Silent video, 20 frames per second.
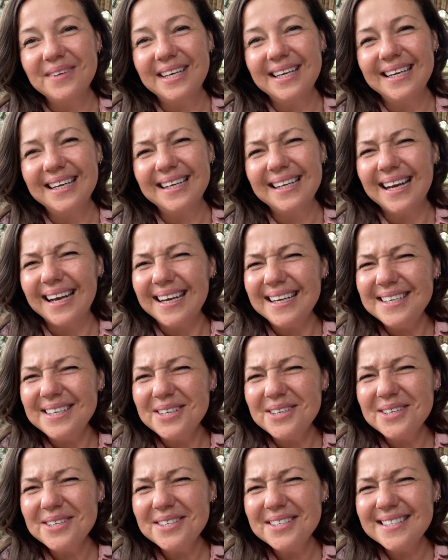me 9
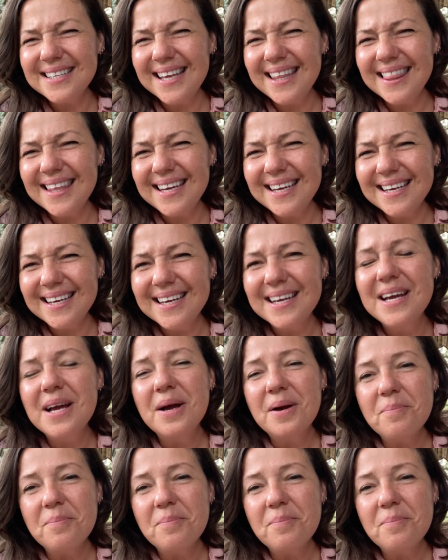years, I think,